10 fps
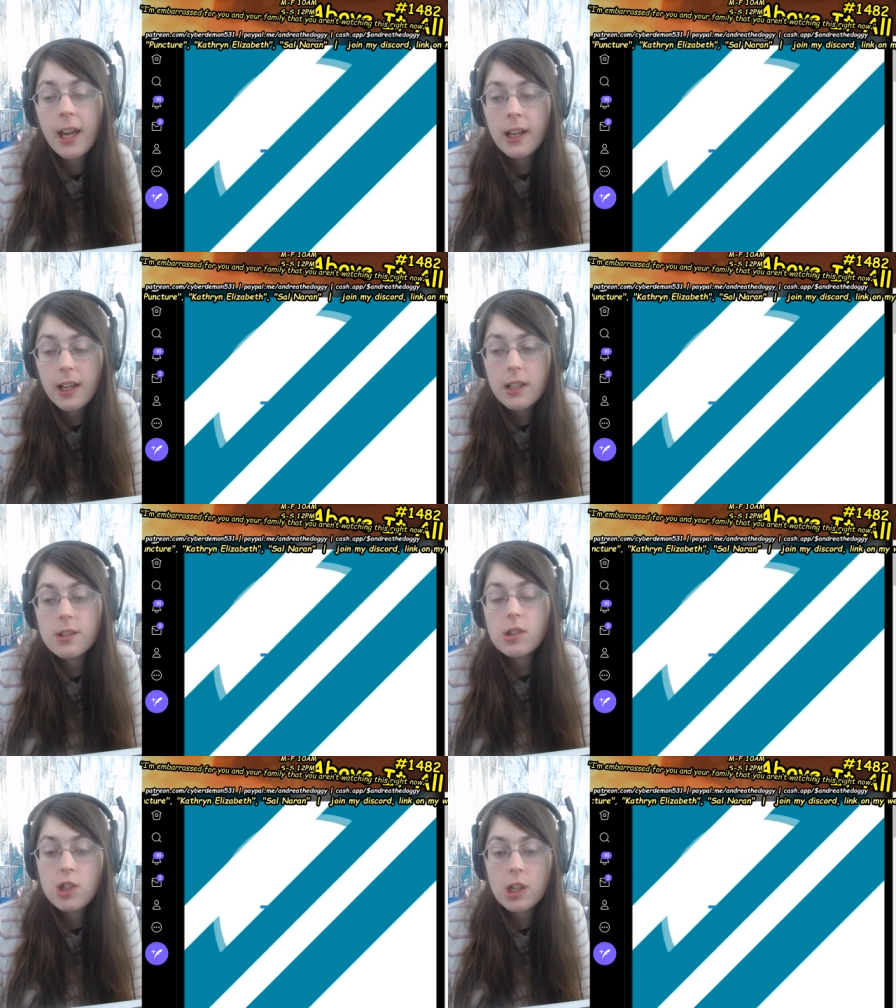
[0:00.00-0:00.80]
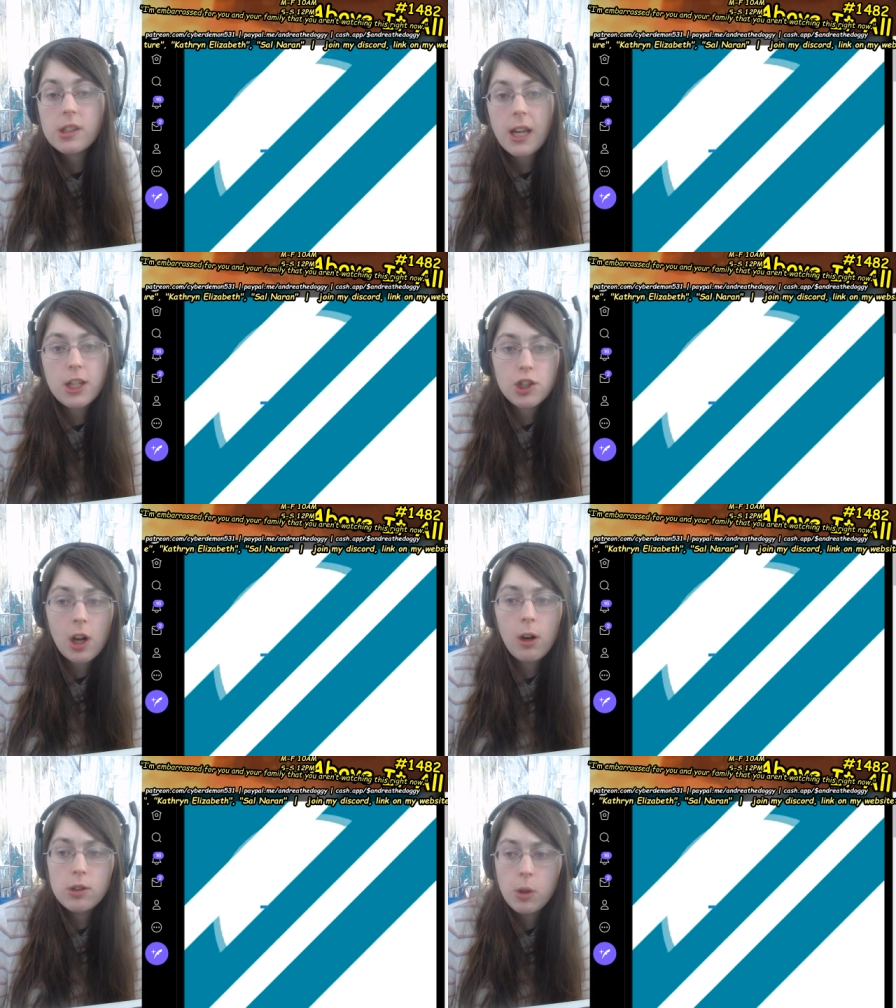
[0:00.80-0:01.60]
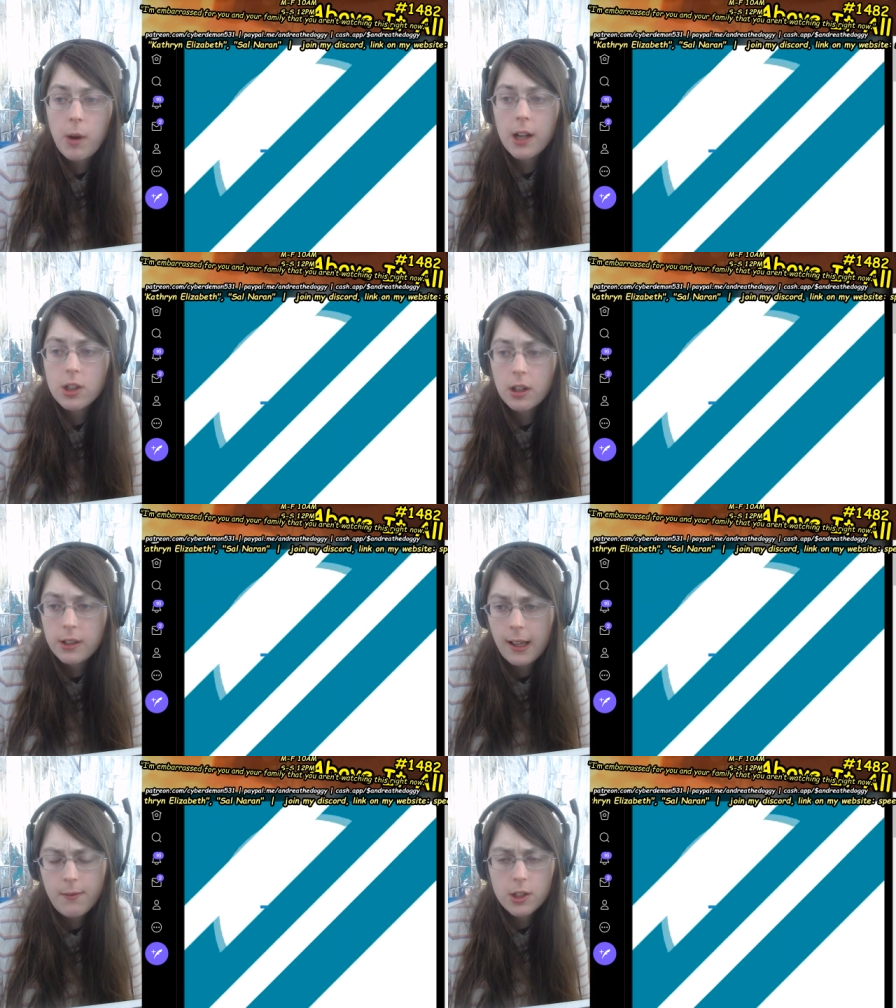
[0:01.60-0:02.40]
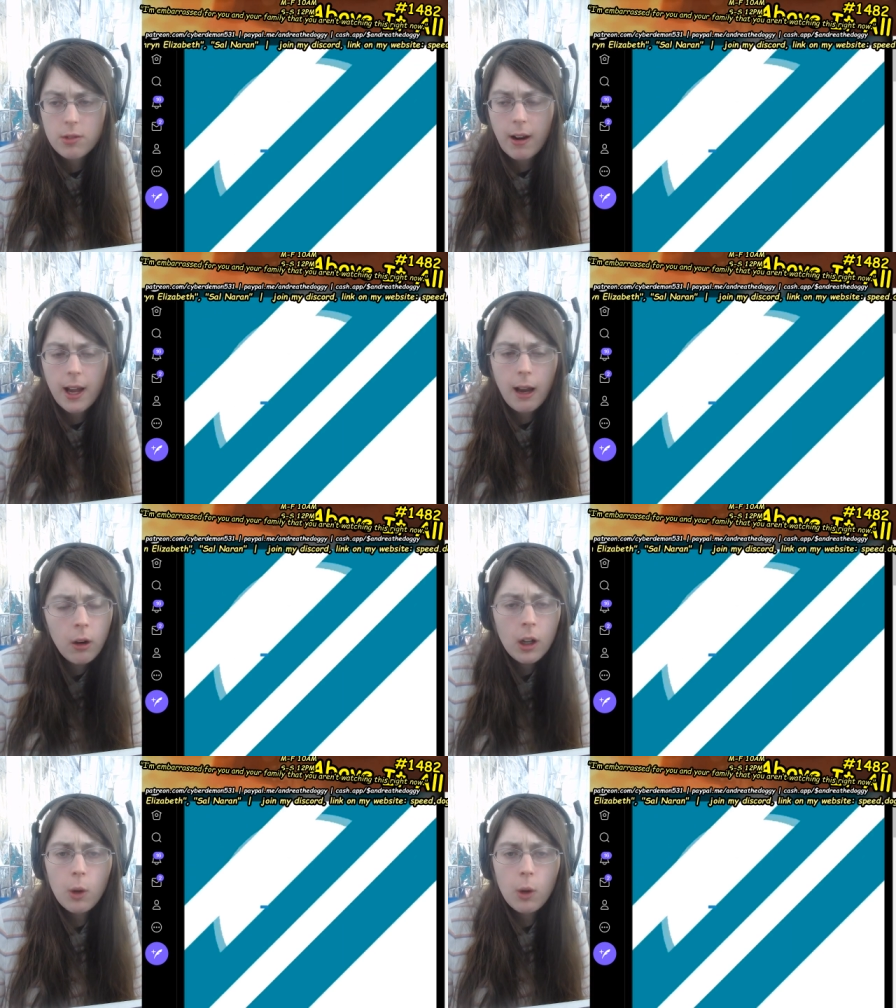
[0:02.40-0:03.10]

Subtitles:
and it is just a show to watch on television right now.